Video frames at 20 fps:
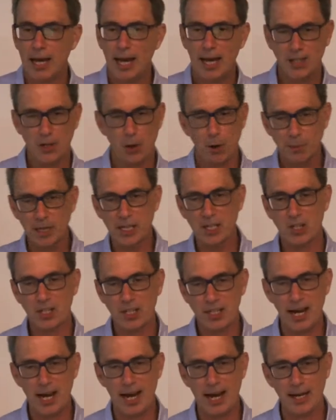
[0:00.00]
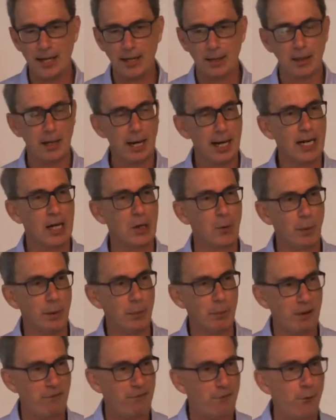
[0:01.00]
And so I'm going to start a little
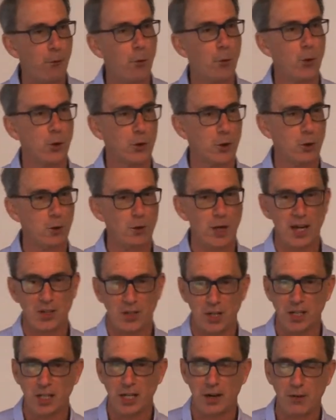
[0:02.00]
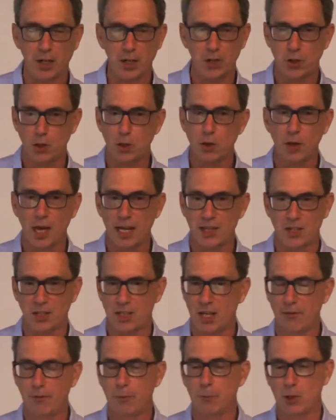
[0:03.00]
bit before two thousand seven, because two thousand
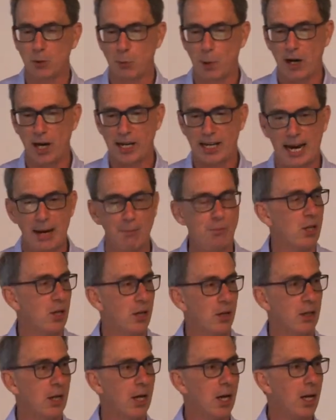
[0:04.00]
seven was when I came to the